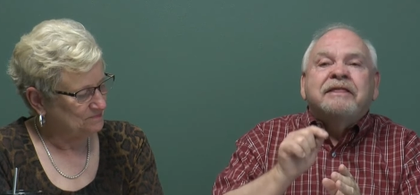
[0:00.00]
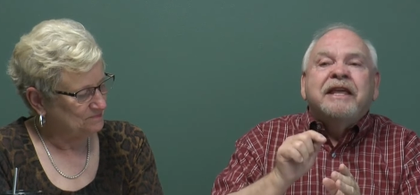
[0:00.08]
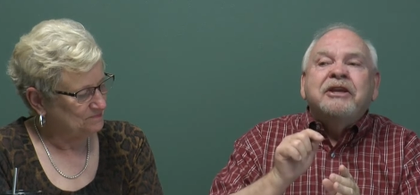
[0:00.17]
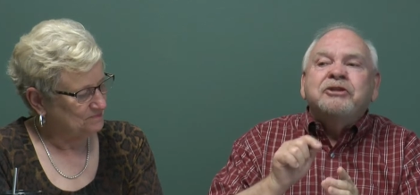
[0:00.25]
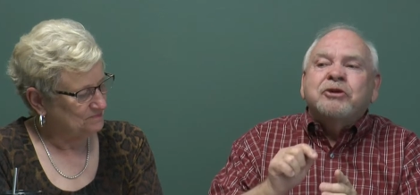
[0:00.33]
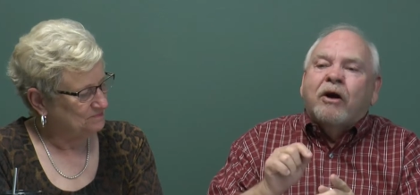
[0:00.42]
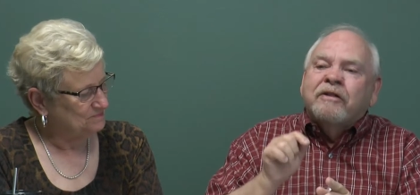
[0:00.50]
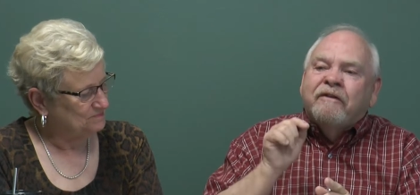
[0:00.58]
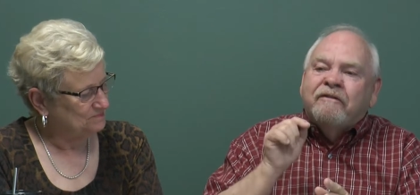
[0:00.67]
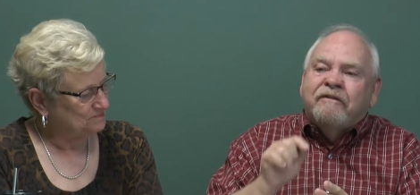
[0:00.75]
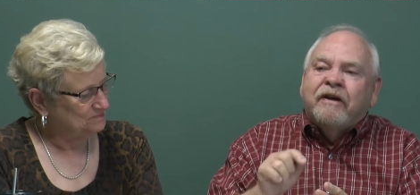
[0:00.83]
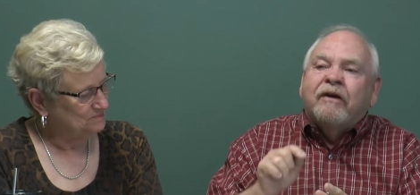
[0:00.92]
Speaker 1: these are
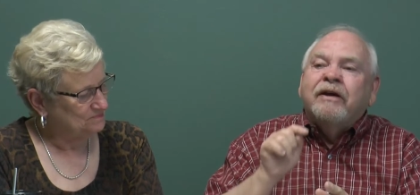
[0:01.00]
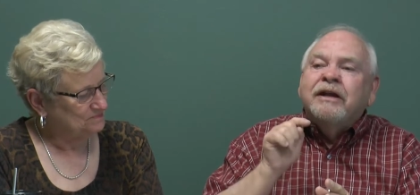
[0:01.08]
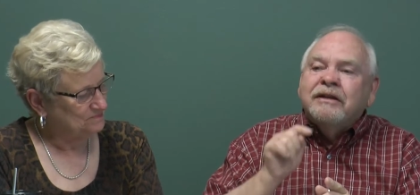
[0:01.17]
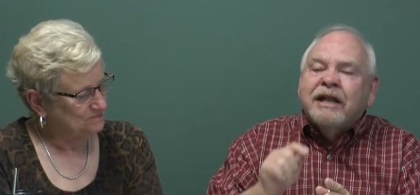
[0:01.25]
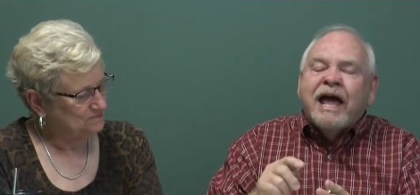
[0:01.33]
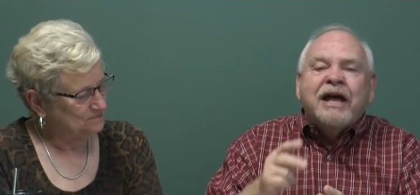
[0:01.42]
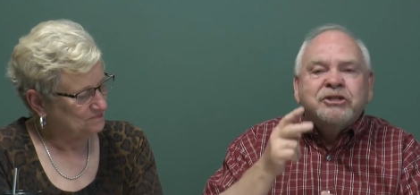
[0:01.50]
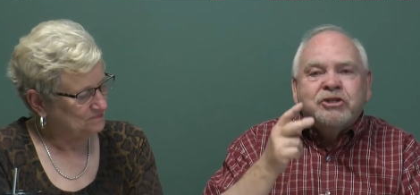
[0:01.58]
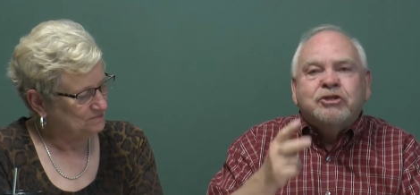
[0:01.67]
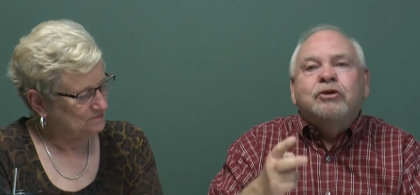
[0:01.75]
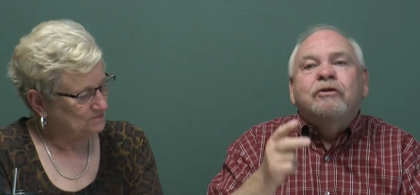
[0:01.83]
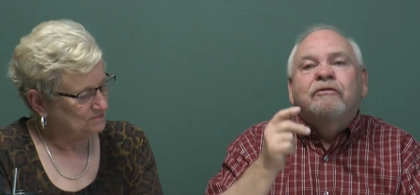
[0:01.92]
the very
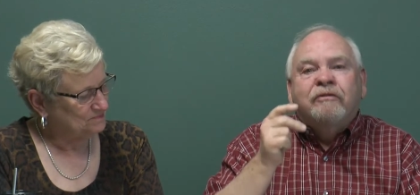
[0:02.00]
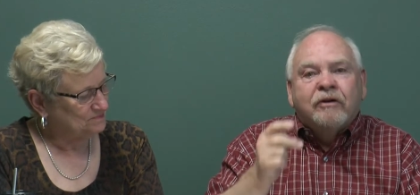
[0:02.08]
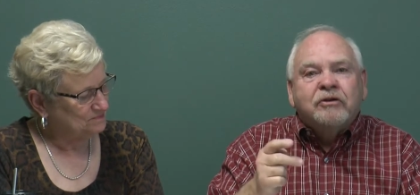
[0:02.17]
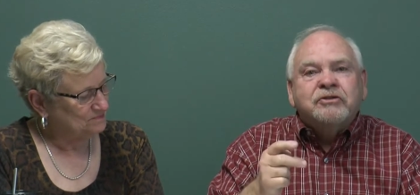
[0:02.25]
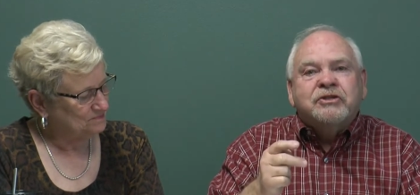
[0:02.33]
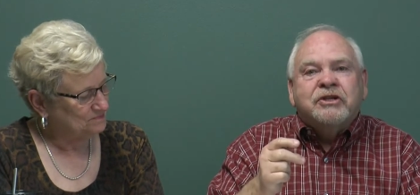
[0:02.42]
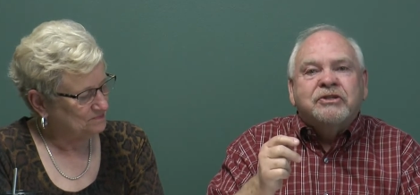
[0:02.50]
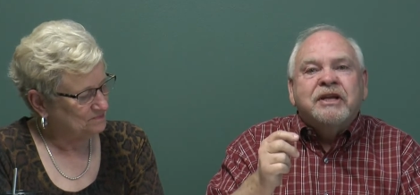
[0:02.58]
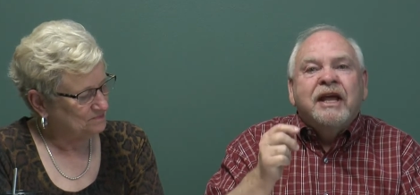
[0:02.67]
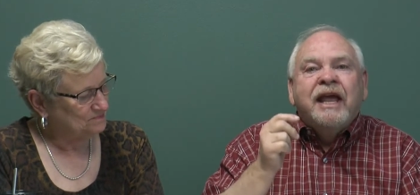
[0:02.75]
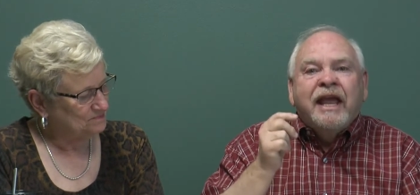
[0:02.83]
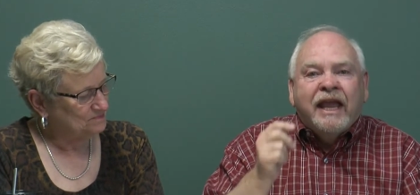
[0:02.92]
last two
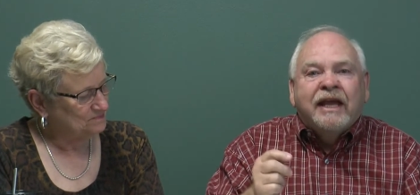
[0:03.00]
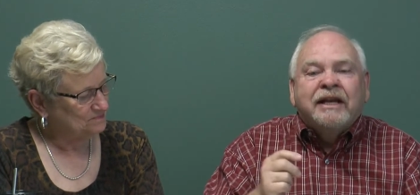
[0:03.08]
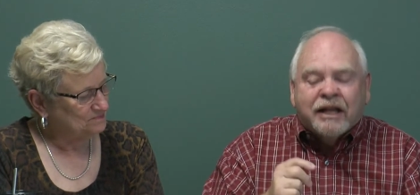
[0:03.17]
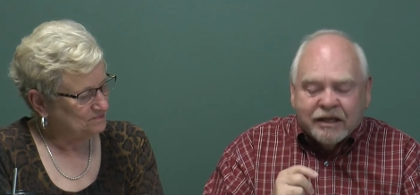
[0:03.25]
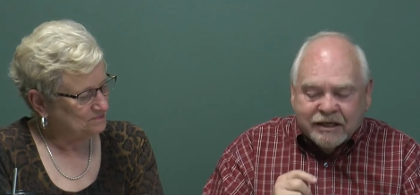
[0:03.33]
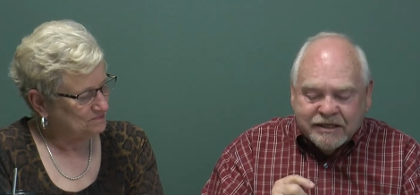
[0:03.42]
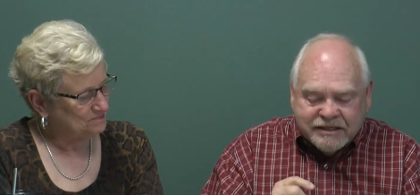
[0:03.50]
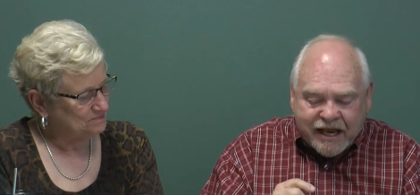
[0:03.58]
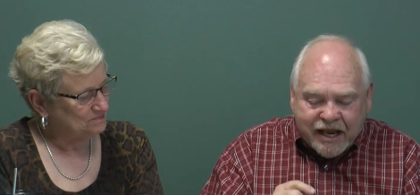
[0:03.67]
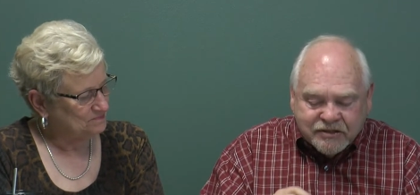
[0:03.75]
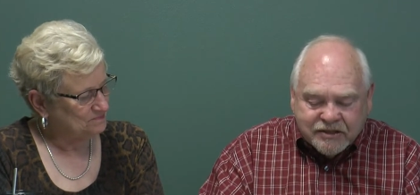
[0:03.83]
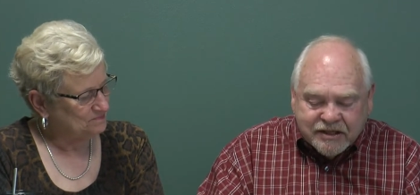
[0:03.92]
verses in
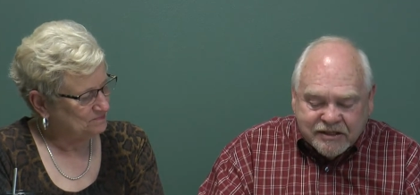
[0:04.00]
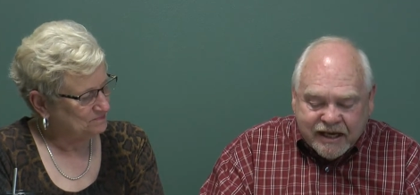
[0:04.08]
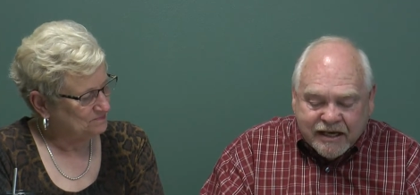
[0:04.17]
Ecclesiastes.